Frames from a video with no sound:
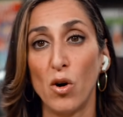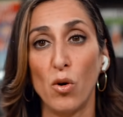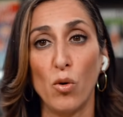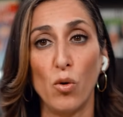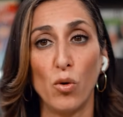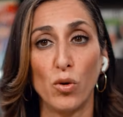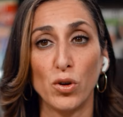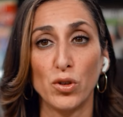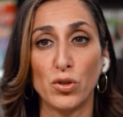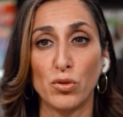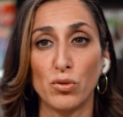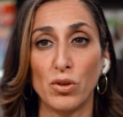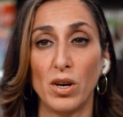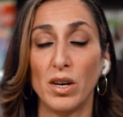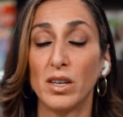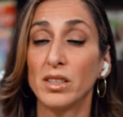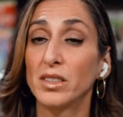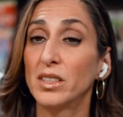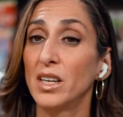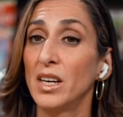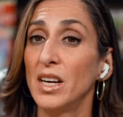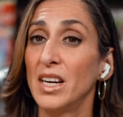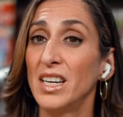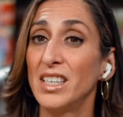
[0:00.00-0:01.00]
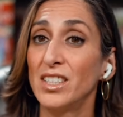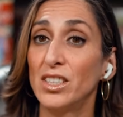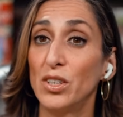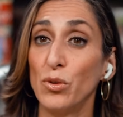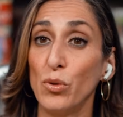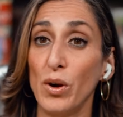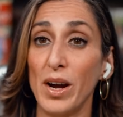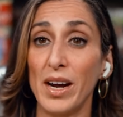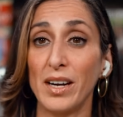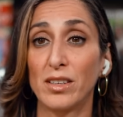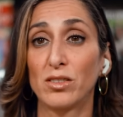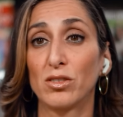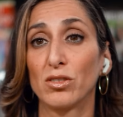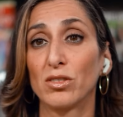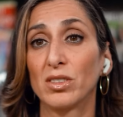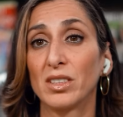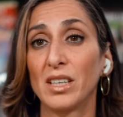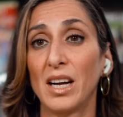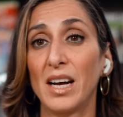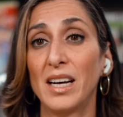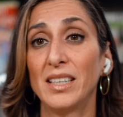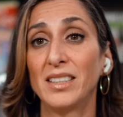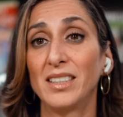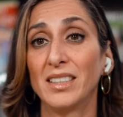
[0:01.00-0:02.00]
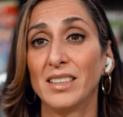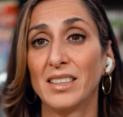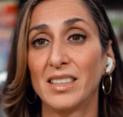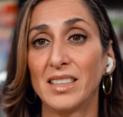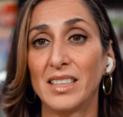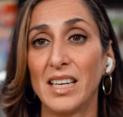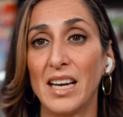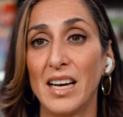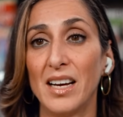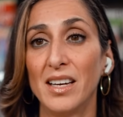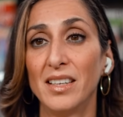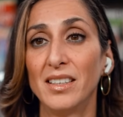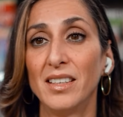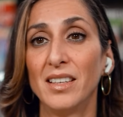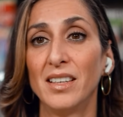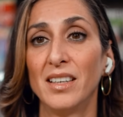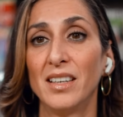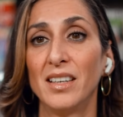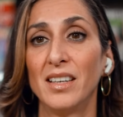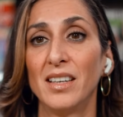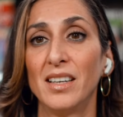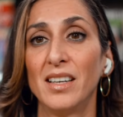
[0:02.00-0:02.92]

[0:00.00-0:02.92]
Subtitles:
or drugs to exercise instead,